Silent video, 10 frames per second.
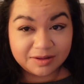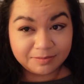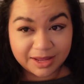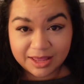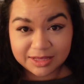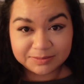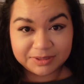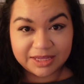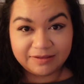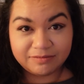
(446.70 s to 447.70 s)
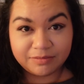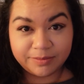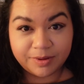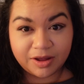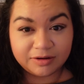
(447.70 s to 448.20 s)
my husband gave him a
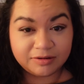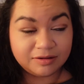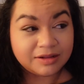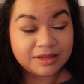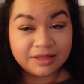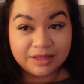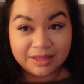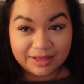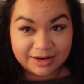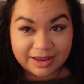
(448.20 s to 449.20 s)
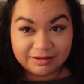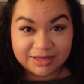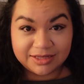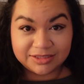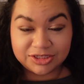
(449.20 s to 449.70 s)
bottle and now
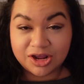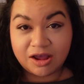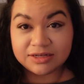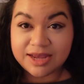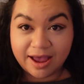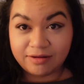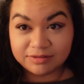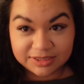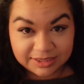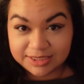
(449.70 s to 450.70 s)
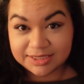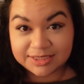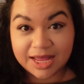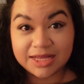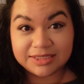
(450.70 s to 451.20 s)
he is knocked out. He is
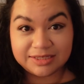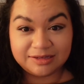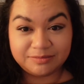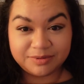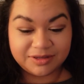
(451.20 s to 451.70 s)
asleep.